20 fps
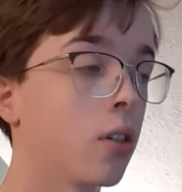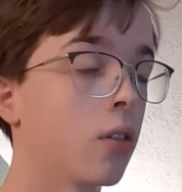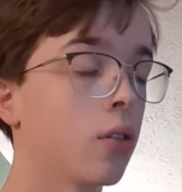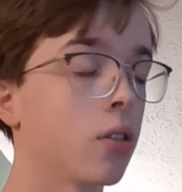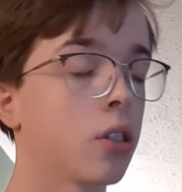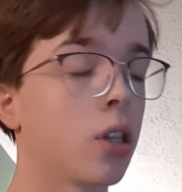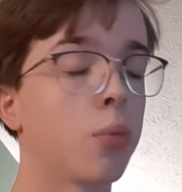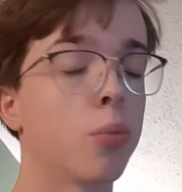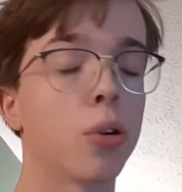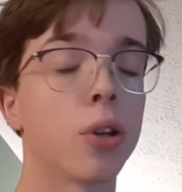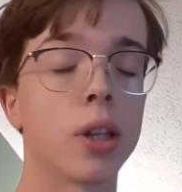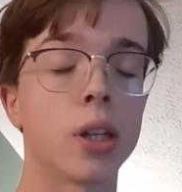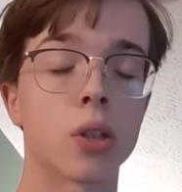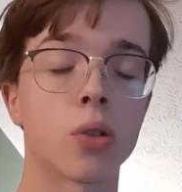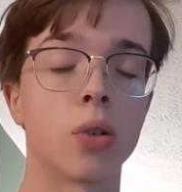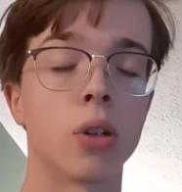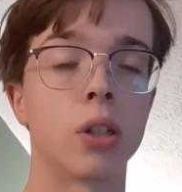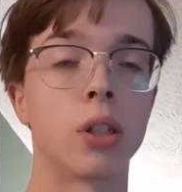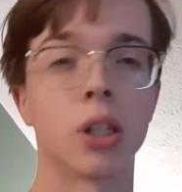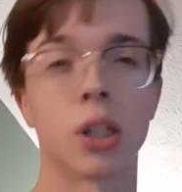somewhere that's
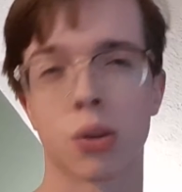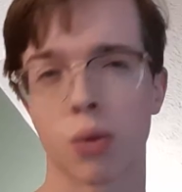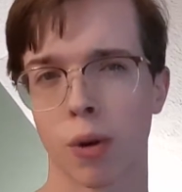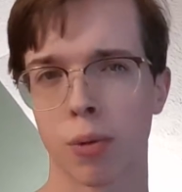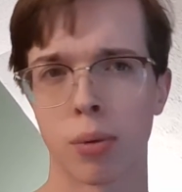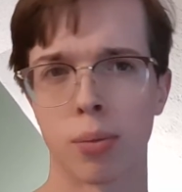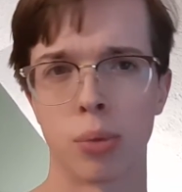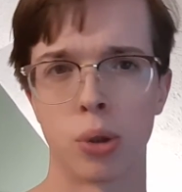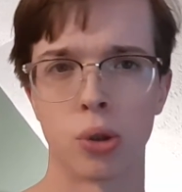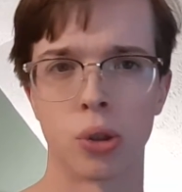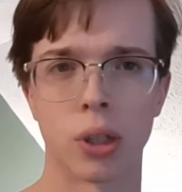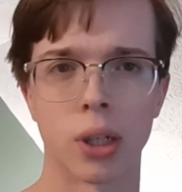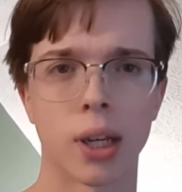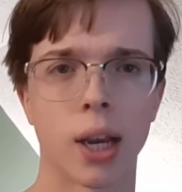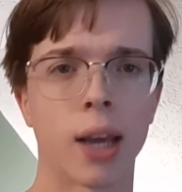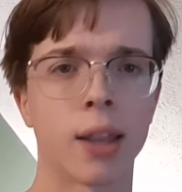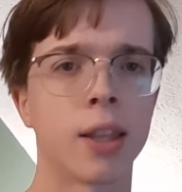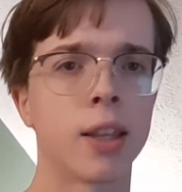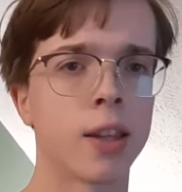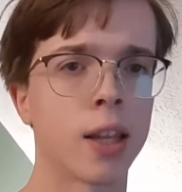going to disrupt the music.
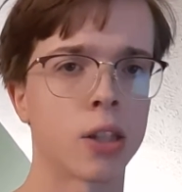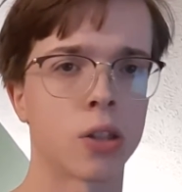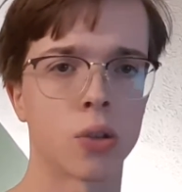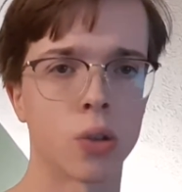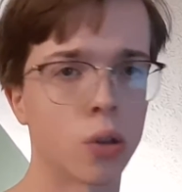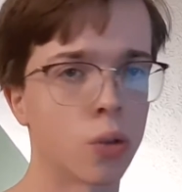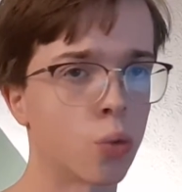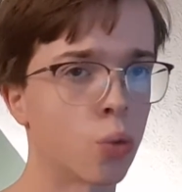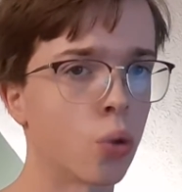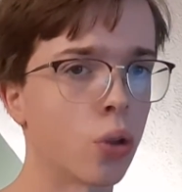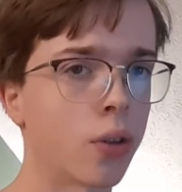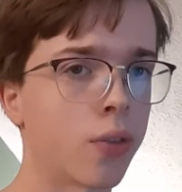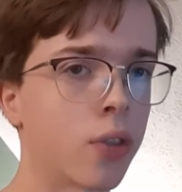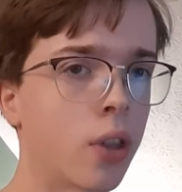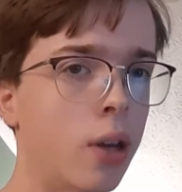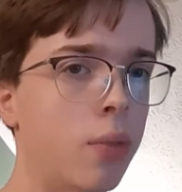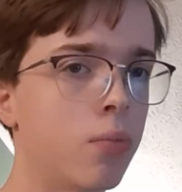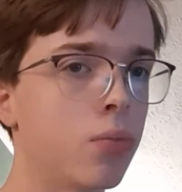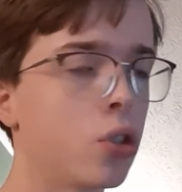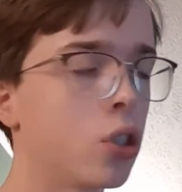I think that's a good rule of
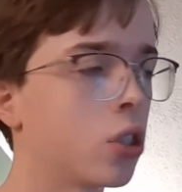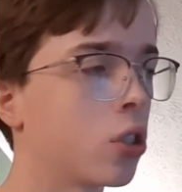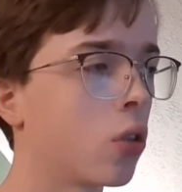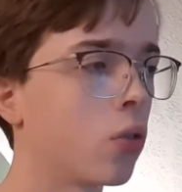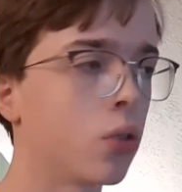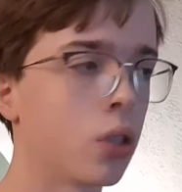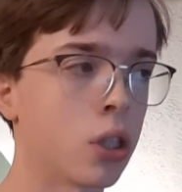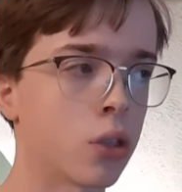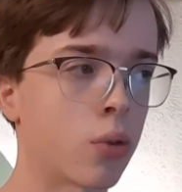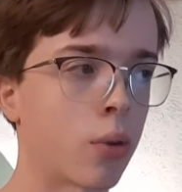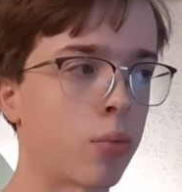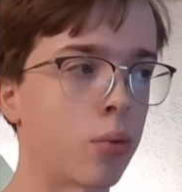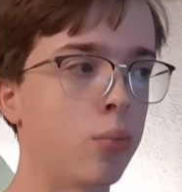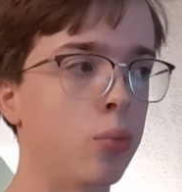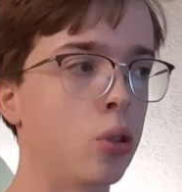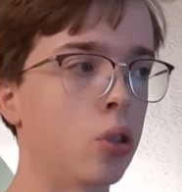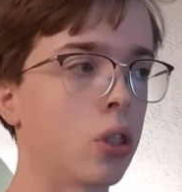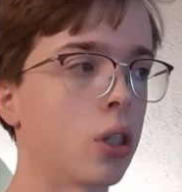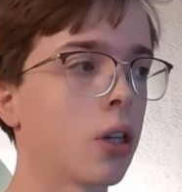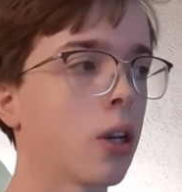thumb. Just don't disrupt the
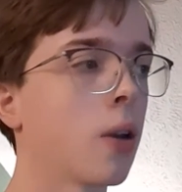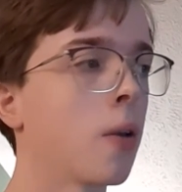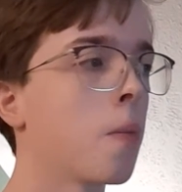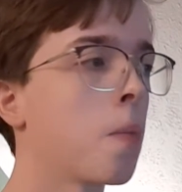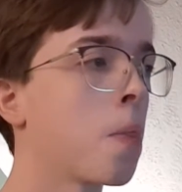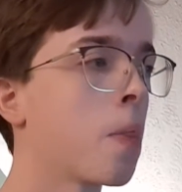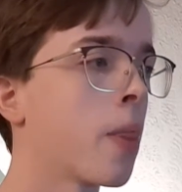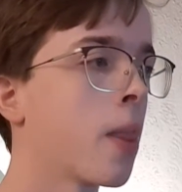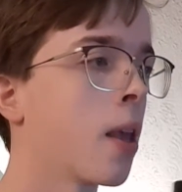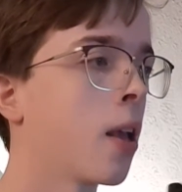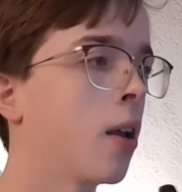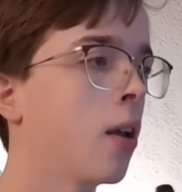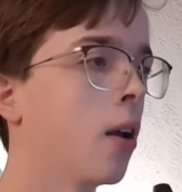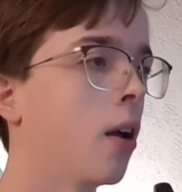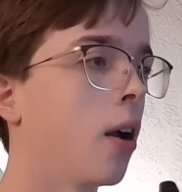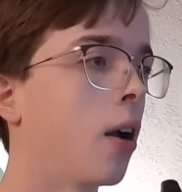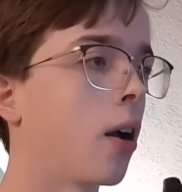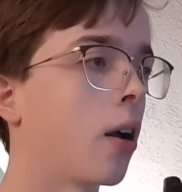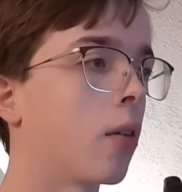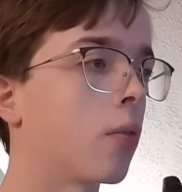music.
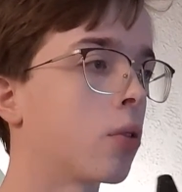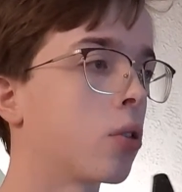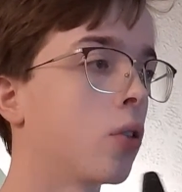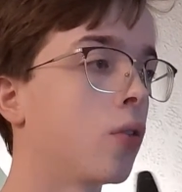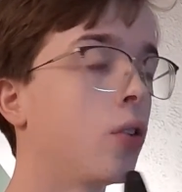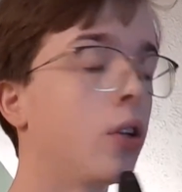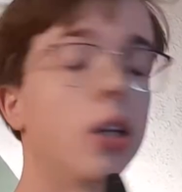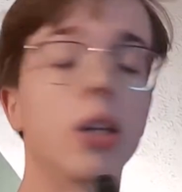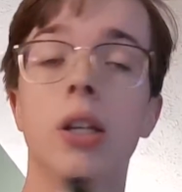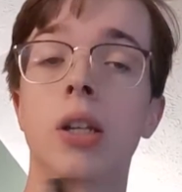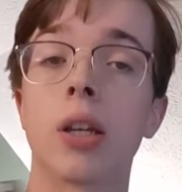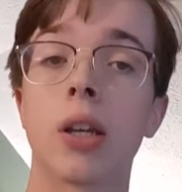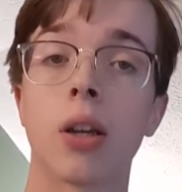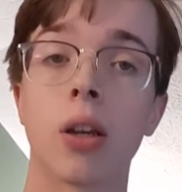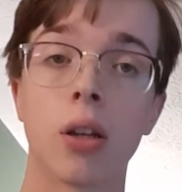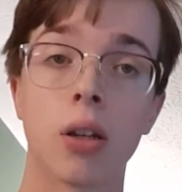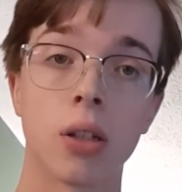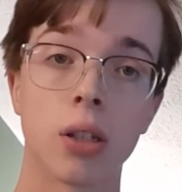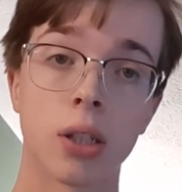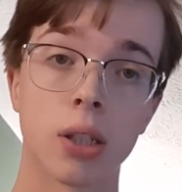So if you need to
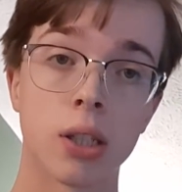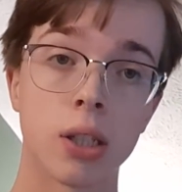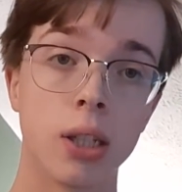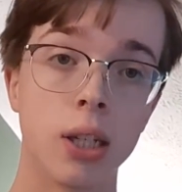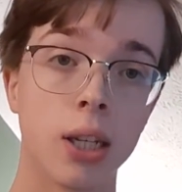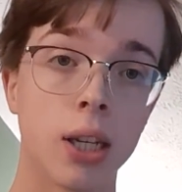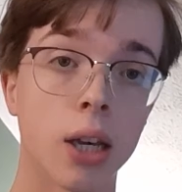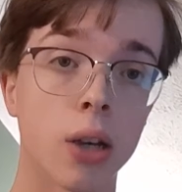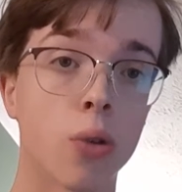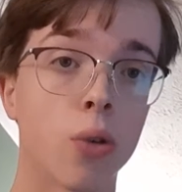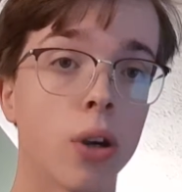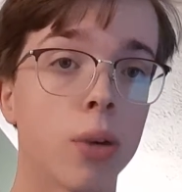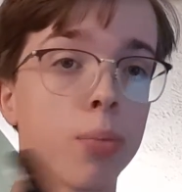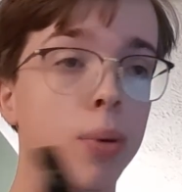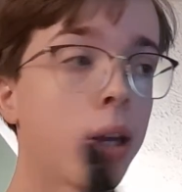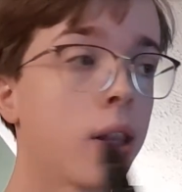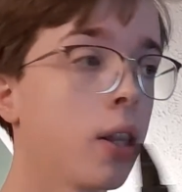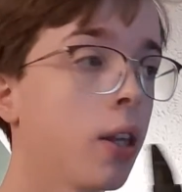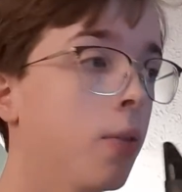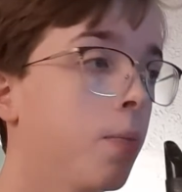sneak a quick
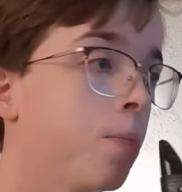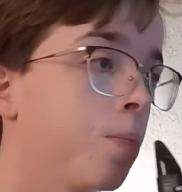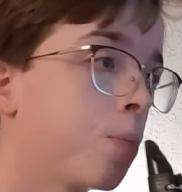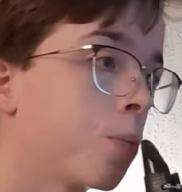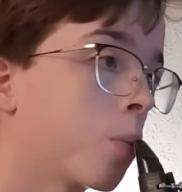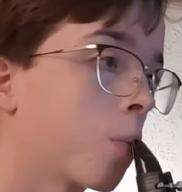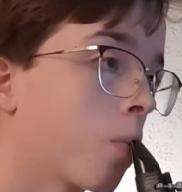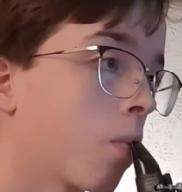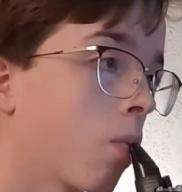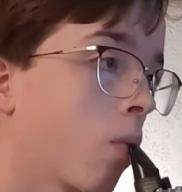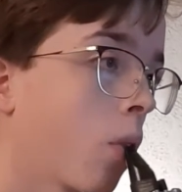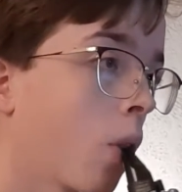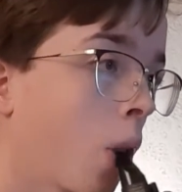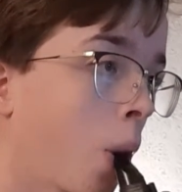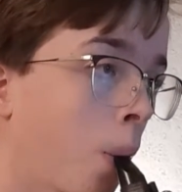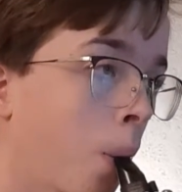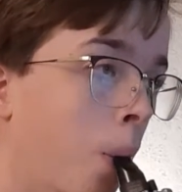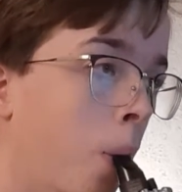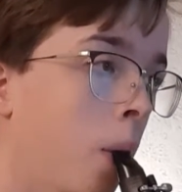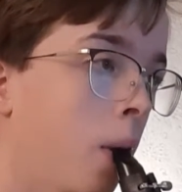breath in,
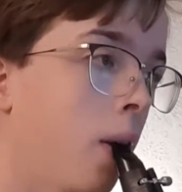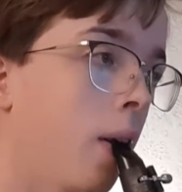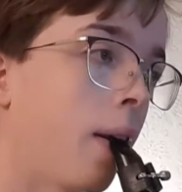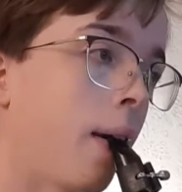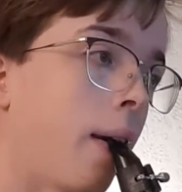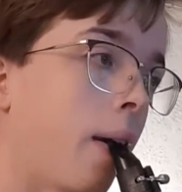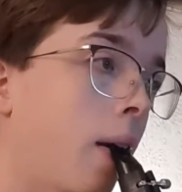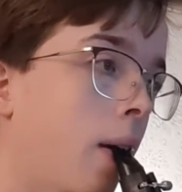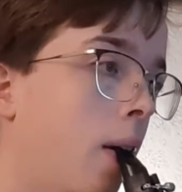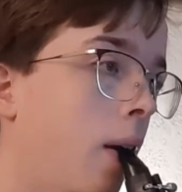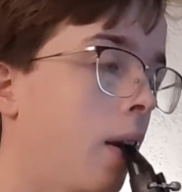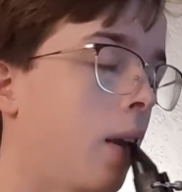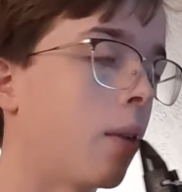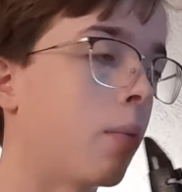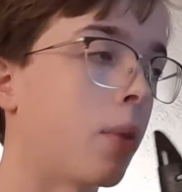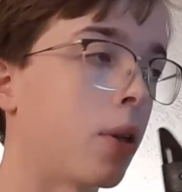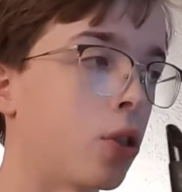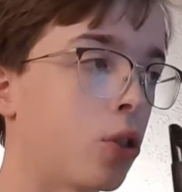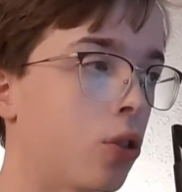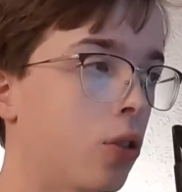like in
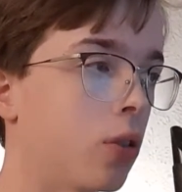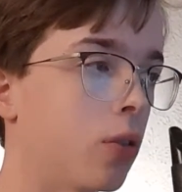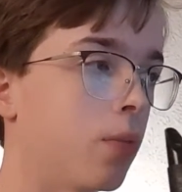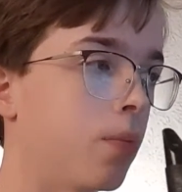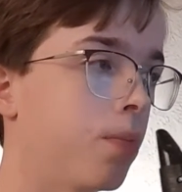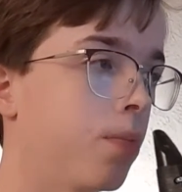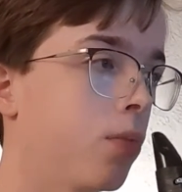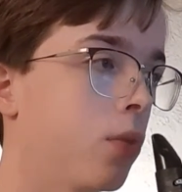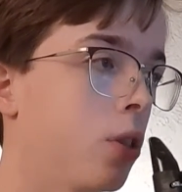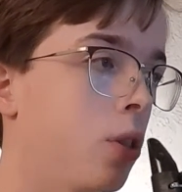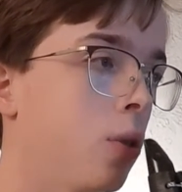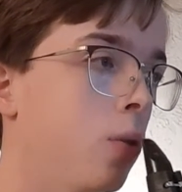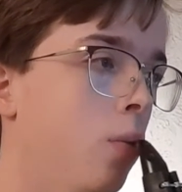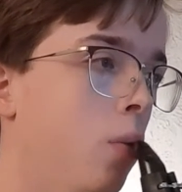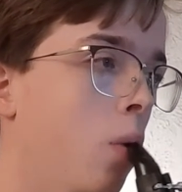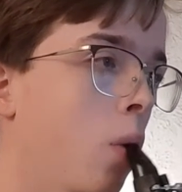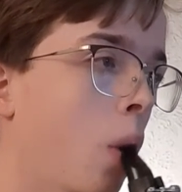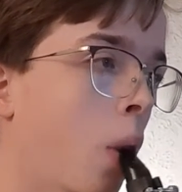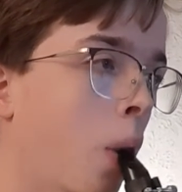measure 2,